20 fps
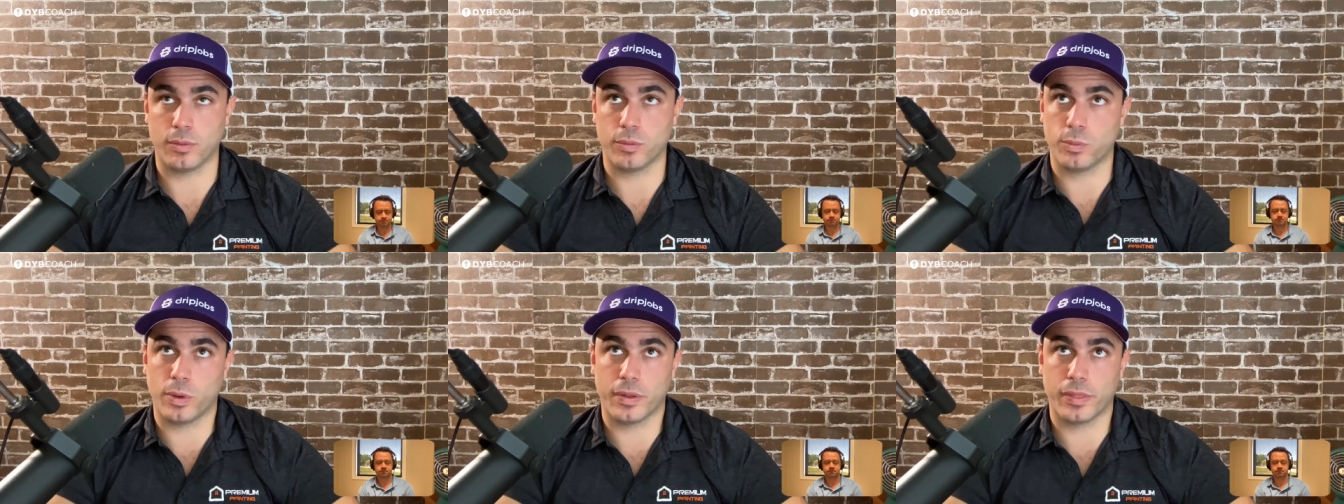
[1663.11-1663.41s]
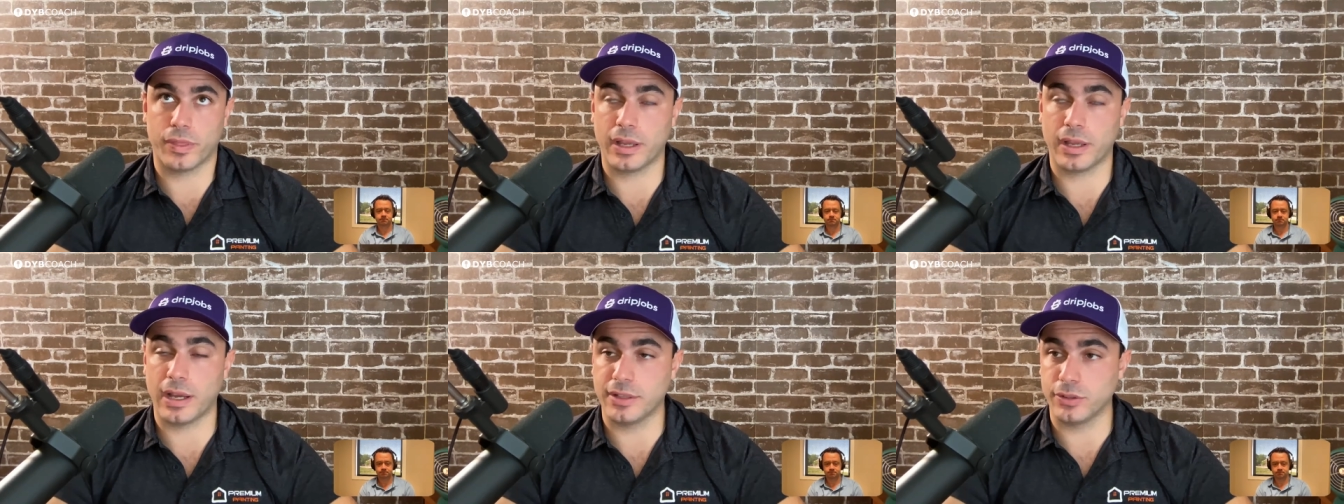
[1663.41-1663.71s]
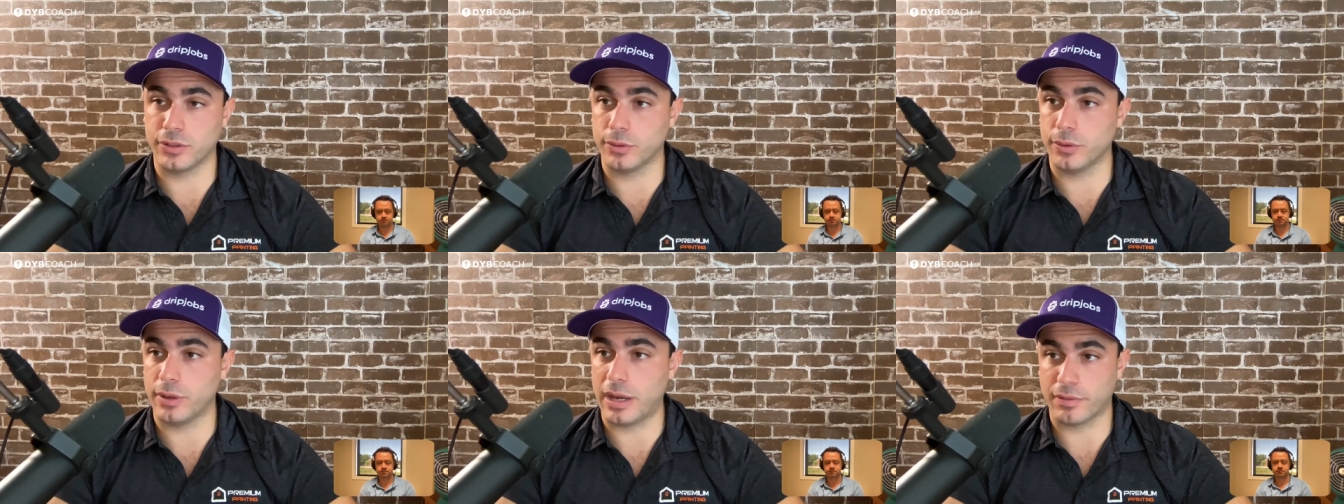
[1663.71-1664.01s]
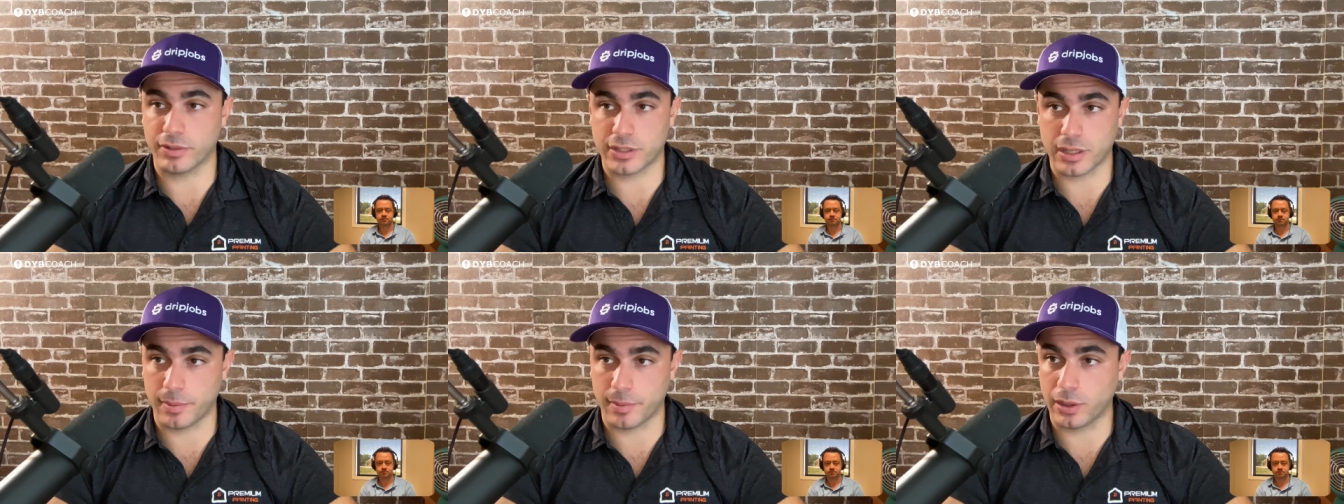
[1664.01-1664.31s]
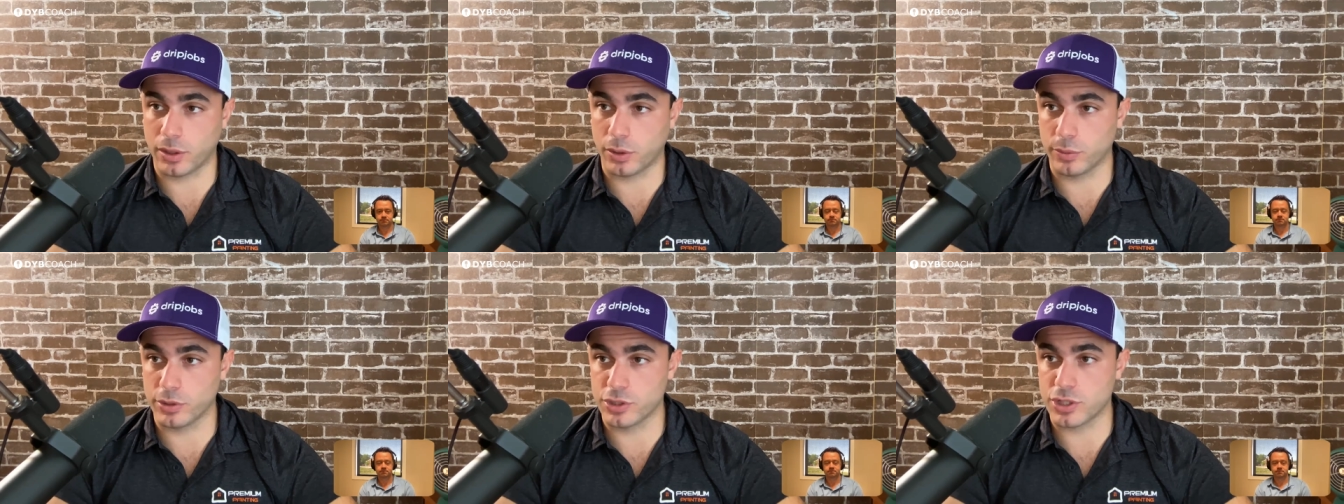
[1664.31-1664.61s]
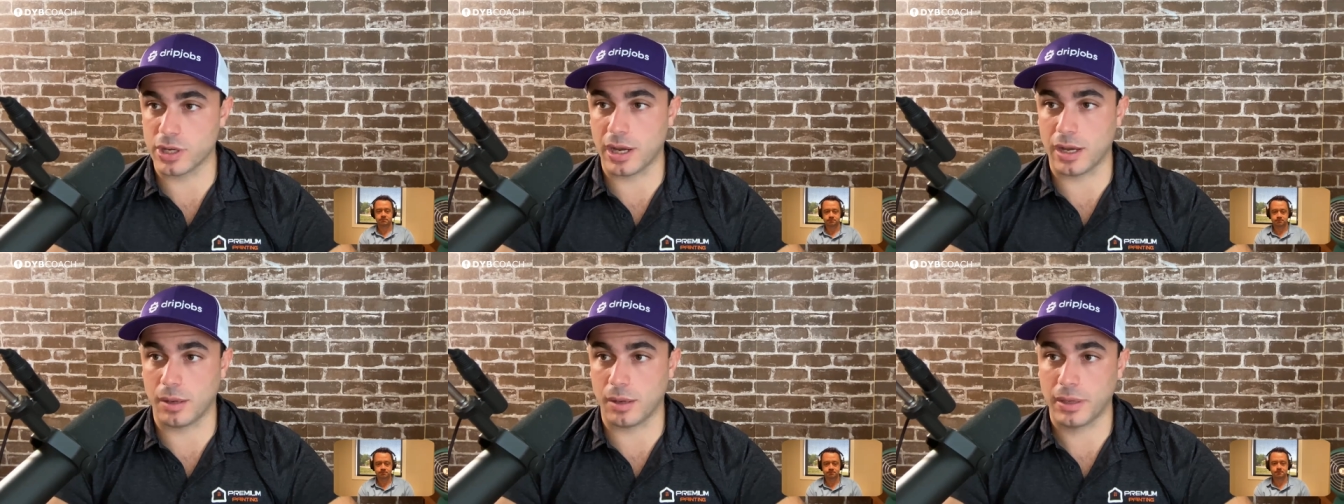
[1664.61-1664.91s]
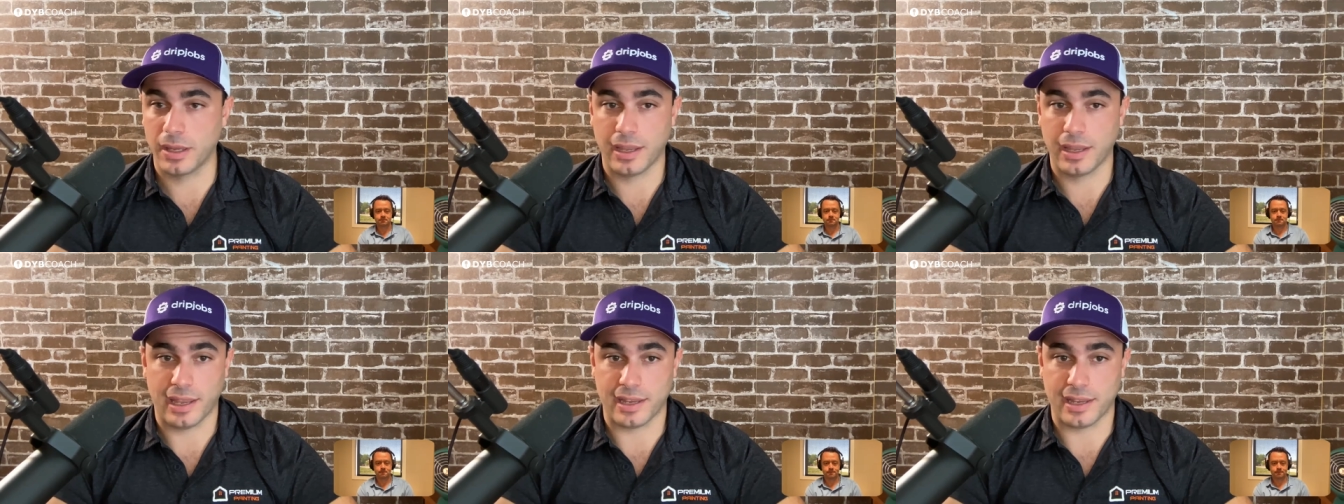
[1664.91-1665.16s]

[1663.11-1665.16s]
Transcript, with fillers: one thing i do every time i go to a job